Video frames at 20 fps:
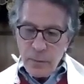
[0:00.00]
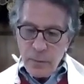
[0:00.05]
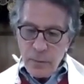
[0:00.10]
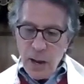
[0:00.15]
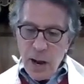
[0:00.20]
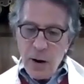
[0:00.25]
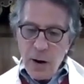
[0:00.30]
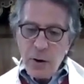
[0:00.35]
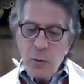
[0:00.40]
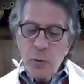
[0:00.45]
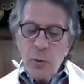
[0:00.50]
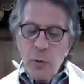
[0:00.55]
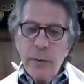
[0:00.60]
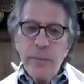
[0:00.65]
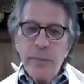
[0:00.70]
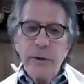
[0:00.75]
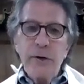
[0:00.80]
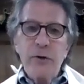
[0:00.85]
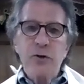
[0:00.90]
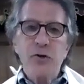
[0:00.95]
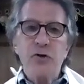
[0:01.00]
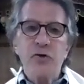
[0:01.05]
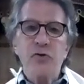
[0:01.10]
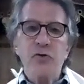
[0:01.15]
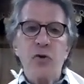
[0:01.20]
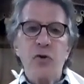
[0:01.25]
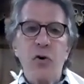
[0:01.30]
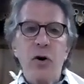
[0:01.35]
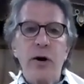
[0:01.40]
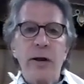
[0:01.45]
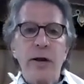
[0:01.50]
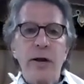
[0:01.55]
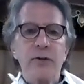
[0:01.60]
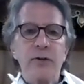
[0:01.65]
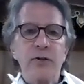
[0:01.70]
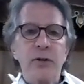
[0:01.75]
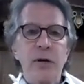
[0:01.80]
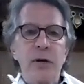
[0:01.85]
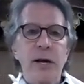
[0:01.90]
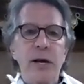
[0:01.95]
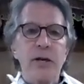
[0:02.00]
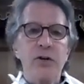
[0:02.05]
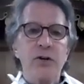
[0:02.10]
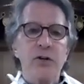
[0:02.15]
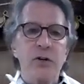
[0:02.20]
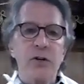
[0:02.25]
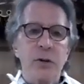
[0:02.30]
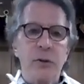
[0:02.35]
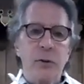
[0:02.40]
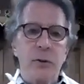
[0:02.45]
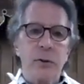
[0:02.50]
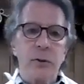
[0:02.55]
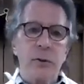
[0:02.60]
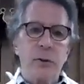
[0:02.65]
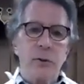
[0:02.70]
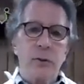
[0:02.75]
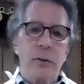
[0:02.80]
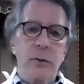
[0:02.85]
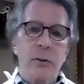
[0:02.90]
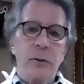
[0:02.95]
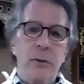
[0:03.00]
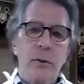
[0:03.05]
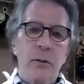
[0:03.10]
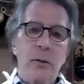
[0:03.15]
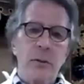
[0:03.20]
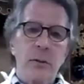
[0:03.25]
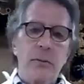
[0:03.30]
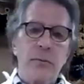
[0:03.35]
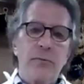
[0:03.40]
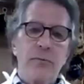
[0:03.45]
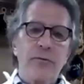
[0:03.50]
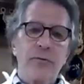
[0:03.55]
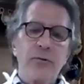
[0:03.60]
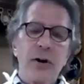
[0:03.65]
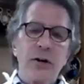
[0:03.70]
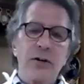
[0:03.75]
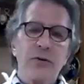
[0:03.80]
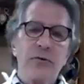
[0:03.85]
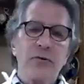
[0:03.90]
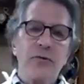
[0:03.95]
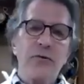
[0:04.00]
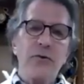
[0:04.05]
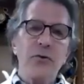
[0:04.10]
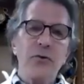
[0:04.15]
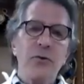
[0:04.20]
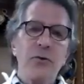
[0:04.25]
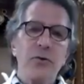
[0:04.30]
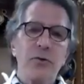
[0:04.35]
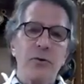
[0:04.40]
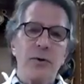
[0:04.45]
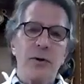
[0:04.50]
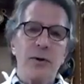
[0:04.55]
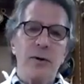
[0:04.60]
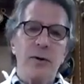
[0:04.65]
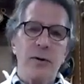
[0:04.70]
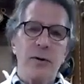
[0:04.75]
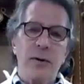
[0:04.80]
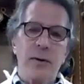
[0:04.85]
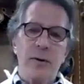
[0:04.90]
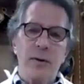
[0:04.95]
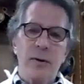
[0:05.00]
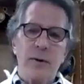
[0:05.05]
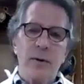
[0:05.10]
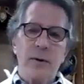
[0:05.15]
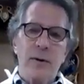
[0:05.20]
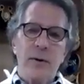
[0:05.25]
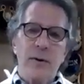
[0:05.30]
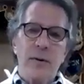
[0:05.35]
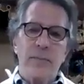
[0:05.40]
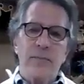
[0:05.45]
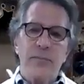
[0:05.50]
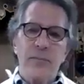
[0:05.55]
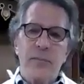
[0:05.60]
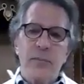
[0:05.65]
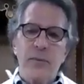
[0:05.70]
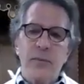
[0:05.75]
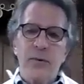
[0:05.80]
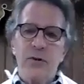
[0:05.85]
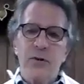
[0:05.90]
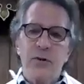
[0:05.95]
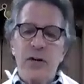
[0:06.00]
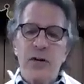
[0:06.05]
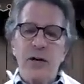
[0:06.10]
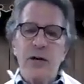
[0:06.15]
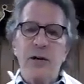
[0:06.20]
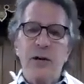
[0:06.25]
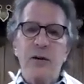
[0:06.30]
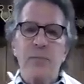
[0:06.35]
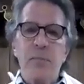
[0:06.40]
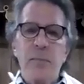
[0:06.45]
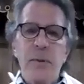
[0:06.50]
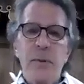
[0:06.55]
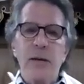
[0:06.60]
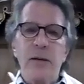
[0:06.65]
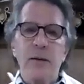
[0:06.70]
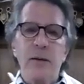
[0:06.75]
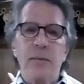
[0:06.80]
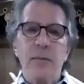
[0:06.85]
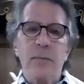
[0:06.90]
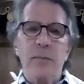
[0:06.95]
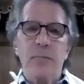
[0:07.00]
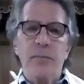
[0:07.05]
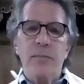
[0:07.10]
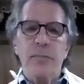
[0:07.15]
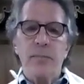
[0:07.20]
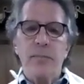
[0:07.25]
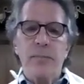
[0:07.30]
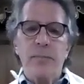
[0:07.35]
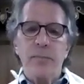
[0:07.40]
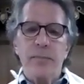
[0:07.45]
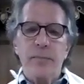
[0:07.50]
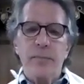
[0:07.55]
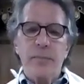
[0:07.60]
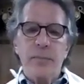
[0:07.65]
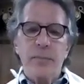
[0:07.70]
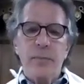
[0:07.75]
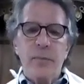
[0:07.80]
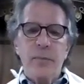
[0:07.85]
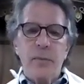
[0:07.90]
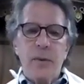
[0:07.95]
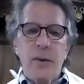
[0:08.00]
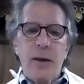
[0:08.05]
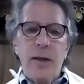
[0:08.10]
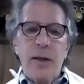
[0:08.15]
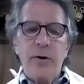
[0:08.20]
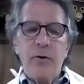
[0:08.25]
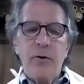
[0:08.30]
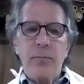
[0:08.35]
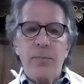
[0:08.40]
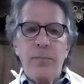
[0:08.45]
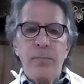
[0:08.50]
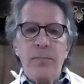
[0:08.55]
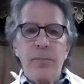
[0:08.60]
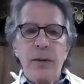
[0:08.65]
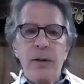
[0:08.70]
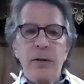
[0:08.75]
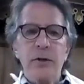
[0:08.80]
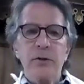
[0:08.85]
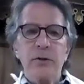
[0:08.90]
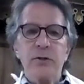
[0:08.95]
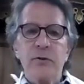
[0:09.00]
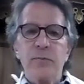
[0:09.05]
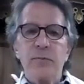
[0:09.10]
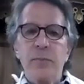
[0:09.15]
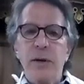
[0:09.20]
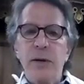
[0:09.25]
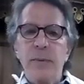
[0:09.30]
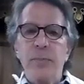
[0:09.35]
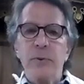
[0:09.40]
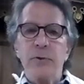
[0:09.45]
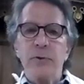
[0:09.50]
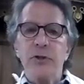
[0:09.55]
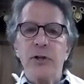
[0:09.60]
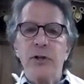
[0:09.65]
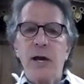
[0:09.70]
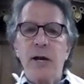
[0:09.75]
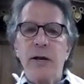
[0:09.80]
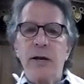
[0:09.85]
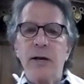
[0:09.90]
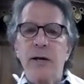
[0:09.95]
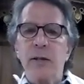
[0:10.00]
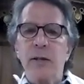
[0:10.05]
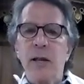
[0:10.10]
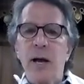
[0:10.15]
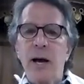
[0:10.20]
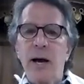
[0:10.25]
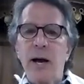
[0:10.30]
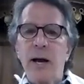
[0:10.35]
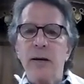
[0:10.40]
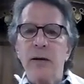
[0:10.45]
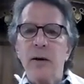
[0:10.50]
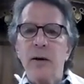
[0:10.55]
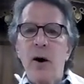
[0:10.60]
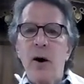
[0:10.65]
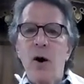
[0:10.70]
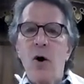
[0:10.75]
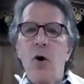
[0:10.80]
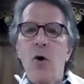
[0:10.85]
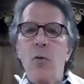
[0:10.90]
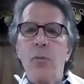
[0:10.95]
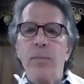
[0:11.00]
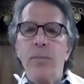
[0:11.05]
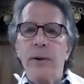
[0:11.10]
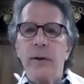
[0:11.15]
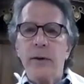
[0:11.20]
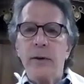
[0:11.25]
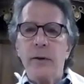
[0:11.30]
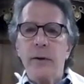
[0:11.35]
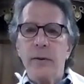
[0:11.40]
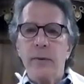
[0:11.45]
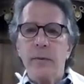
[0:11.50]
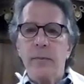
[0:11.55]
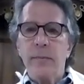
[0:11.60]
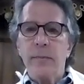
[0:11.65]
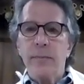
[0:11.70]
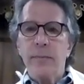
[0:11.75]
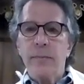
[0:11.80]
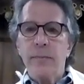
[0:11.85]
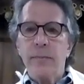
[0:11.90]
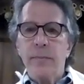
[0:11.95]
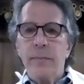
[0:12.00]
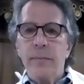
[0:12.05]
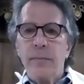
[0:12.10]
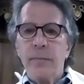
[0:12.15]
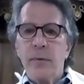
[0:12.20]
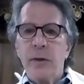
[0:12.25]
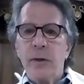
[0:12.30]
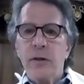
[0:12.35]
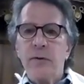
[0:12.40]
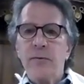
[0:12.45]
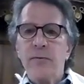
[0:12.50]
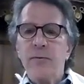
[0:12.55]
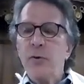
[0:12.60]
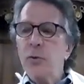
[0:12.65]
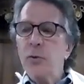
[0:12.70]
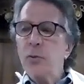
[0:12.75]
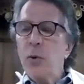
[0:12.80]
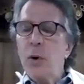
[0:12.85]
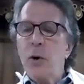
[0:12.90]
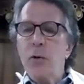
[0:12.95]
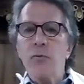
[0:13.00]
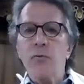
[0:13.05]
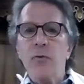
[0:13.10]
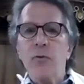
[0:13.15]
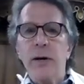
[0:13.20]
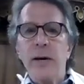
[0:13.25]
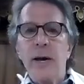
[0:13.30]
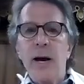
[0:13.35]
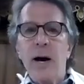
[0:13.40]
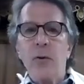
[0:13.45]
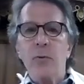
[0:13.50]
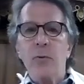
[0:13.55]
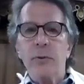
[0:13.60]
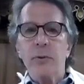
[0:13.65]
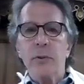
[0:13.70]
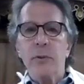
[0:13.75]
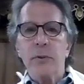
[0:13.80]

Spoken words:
How could we be destroying as a nation fresh food, chicken, meat, and there are millions of people standing in line hoping that the food won't run out